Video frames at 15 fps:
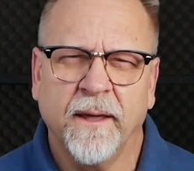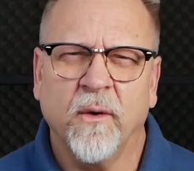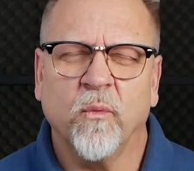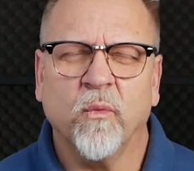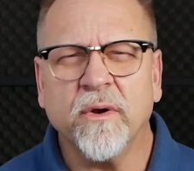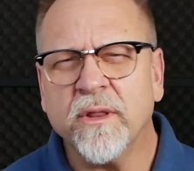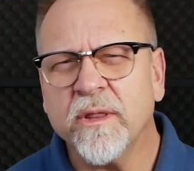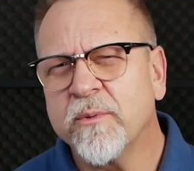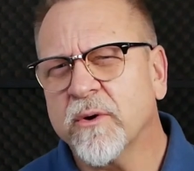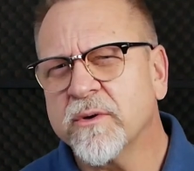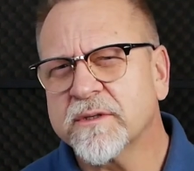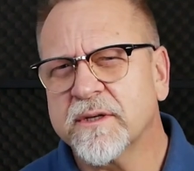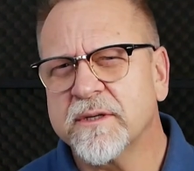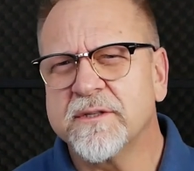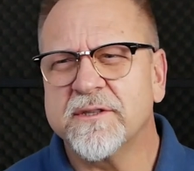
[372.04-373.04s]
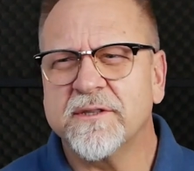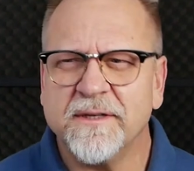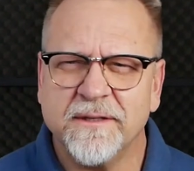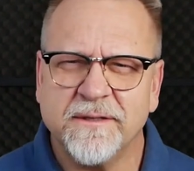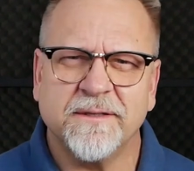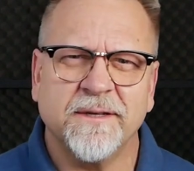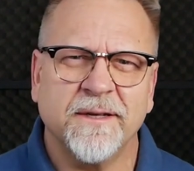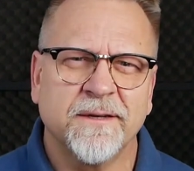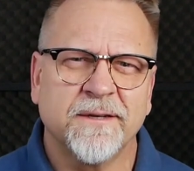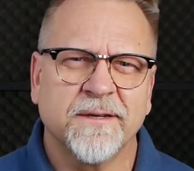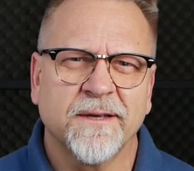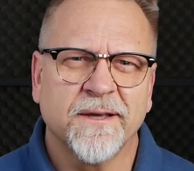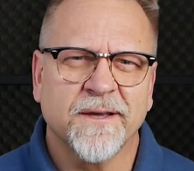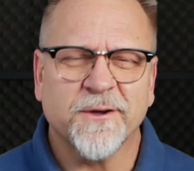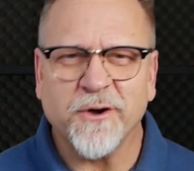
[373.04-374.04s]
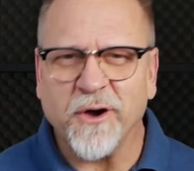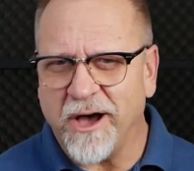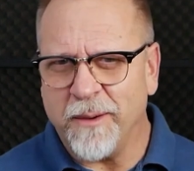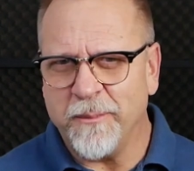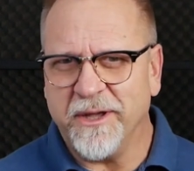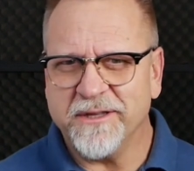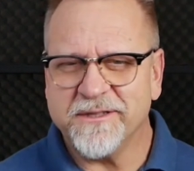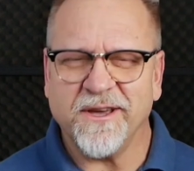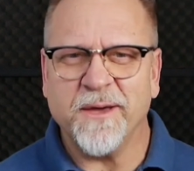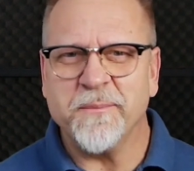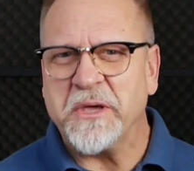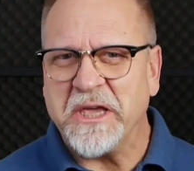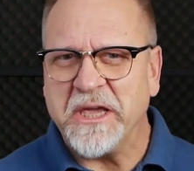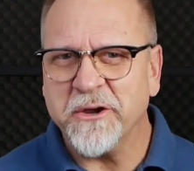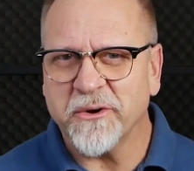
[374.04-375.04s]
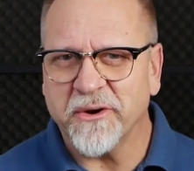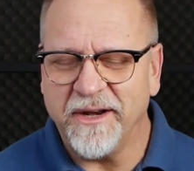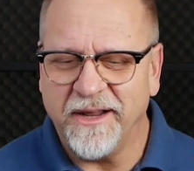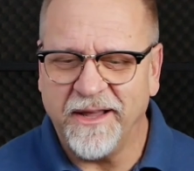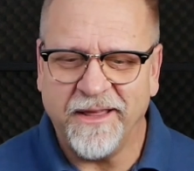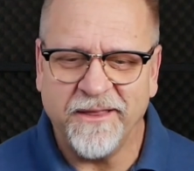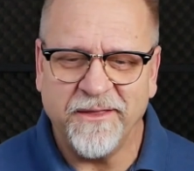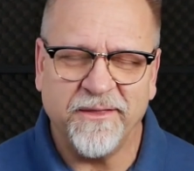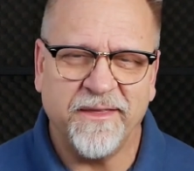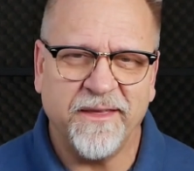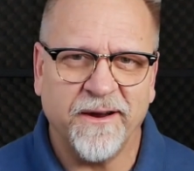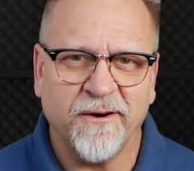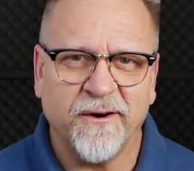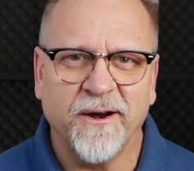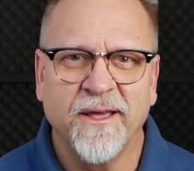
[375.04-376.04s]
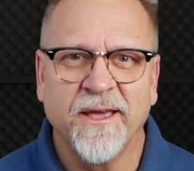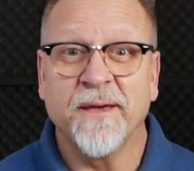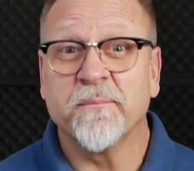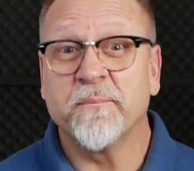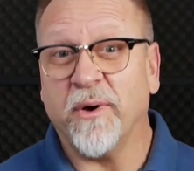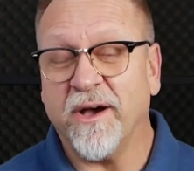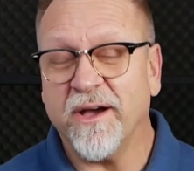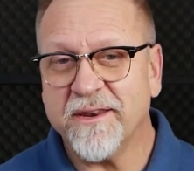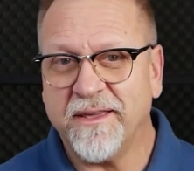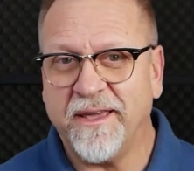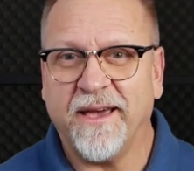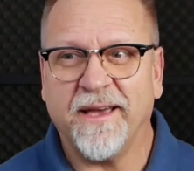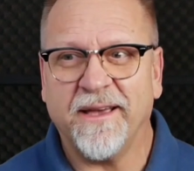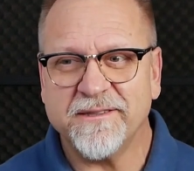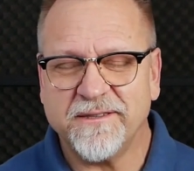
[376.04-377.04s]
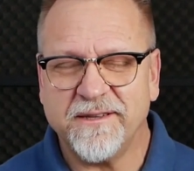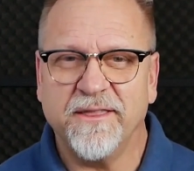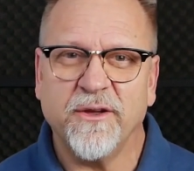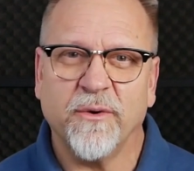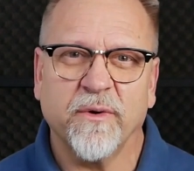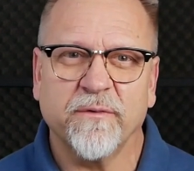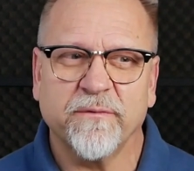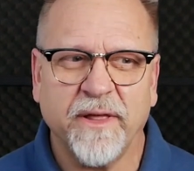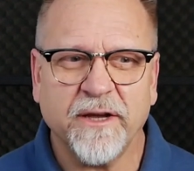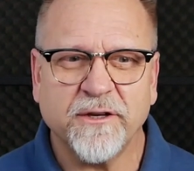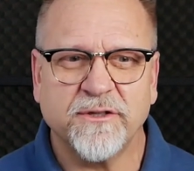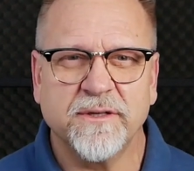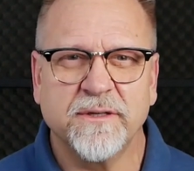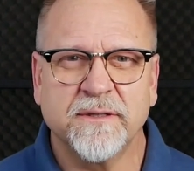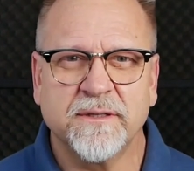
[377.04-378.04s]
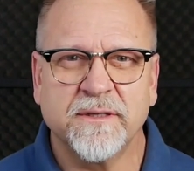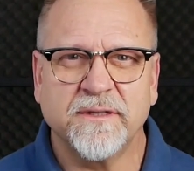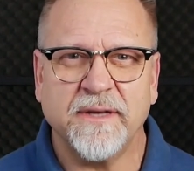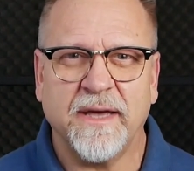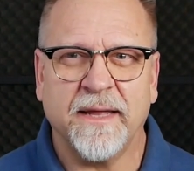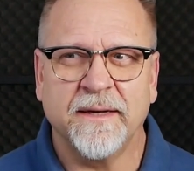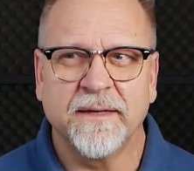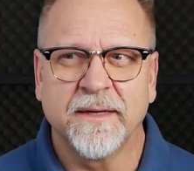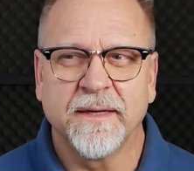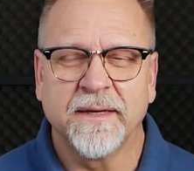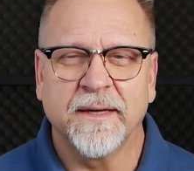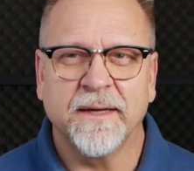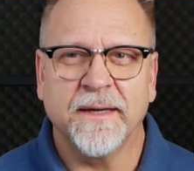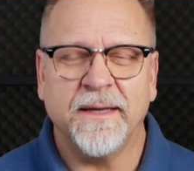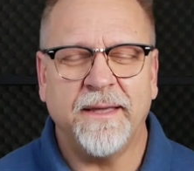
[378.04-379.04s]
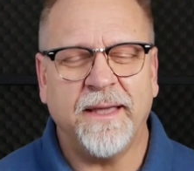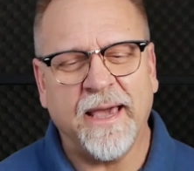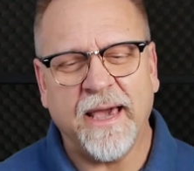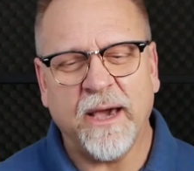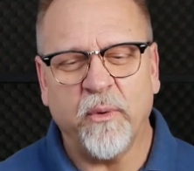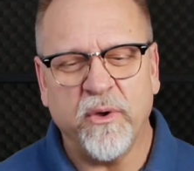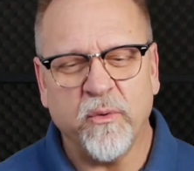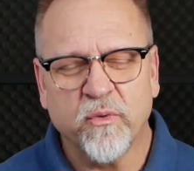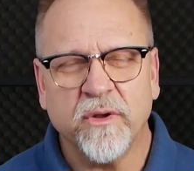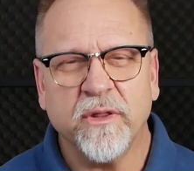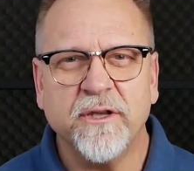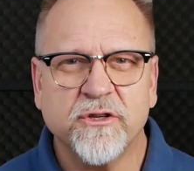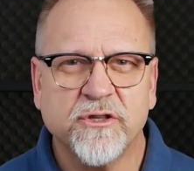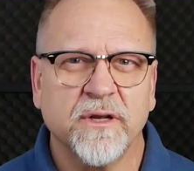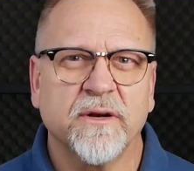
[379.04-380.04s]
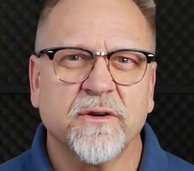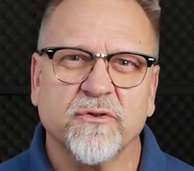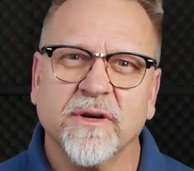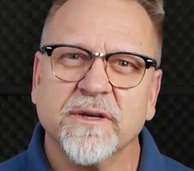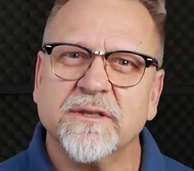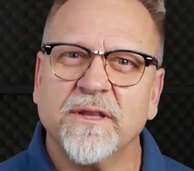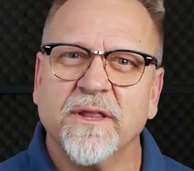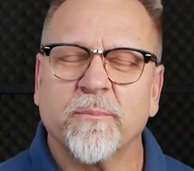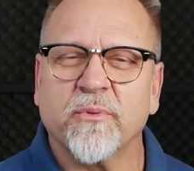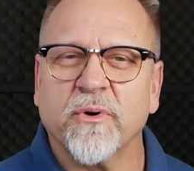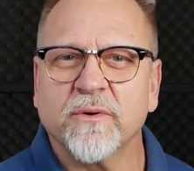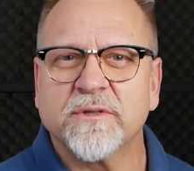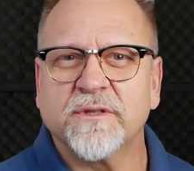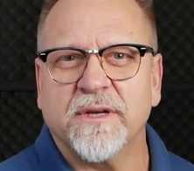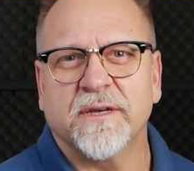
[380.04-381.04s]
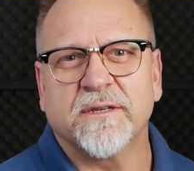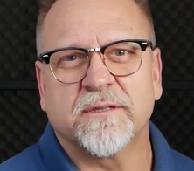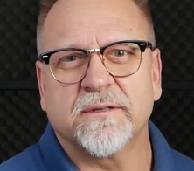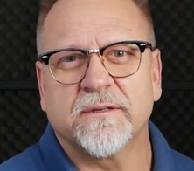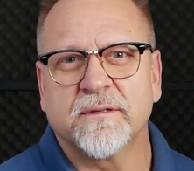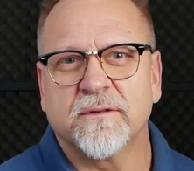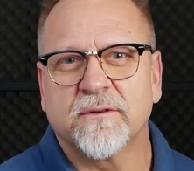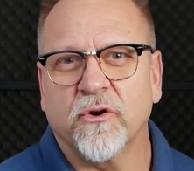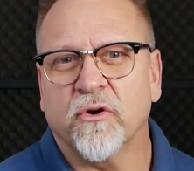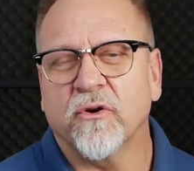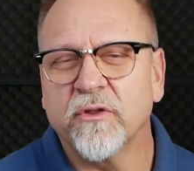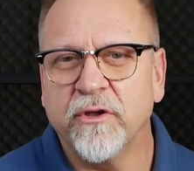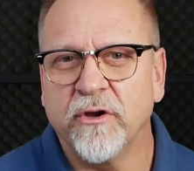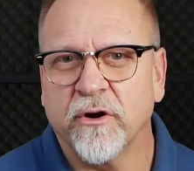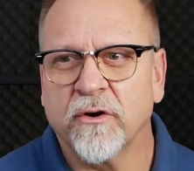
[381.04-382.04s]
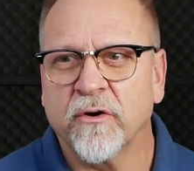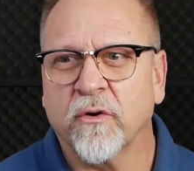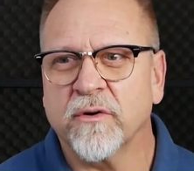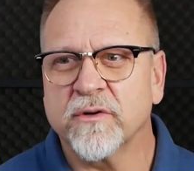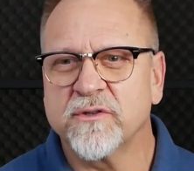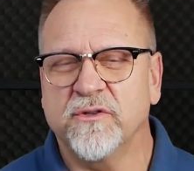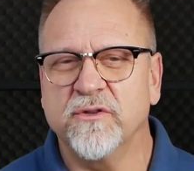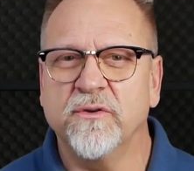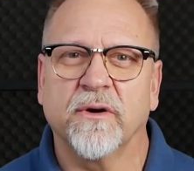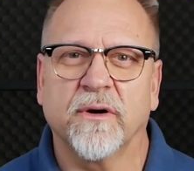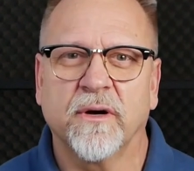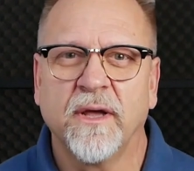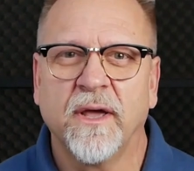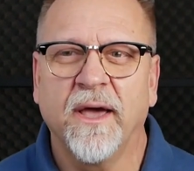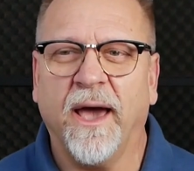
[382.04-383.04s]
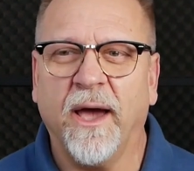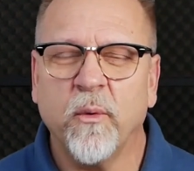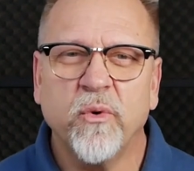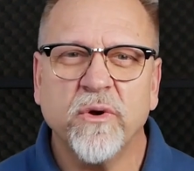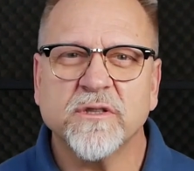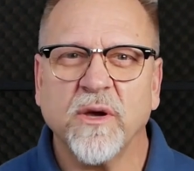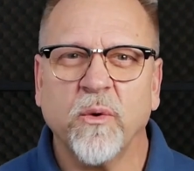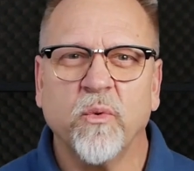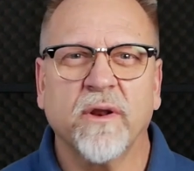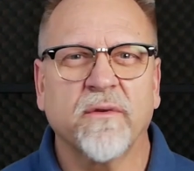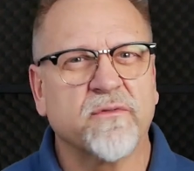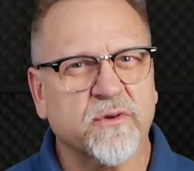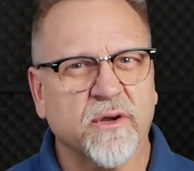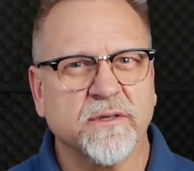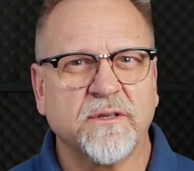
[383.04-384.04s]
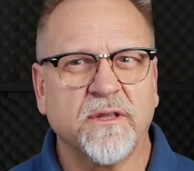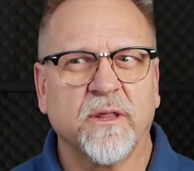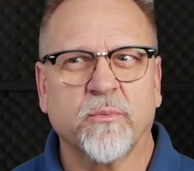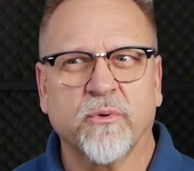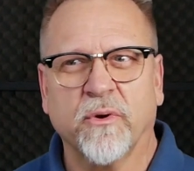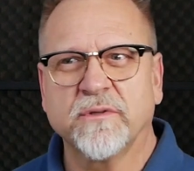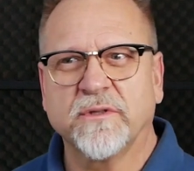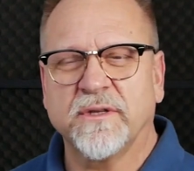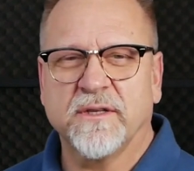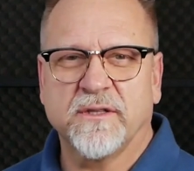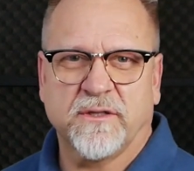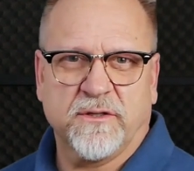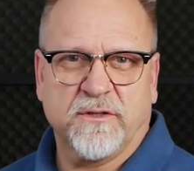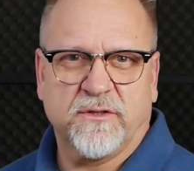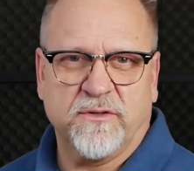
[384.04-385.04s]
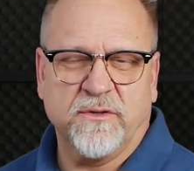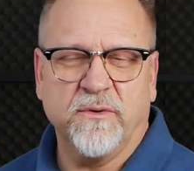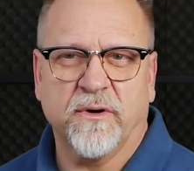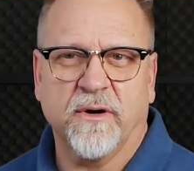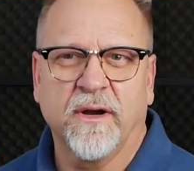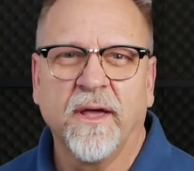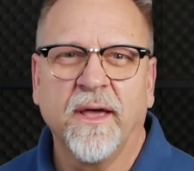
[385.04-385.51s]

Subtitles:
One of the most consistent comments I'm hearing in their podcasts and their reflections is that, yeah, we really should have trusted the process earlier or sooner. I wish I would have trusted the process sooner.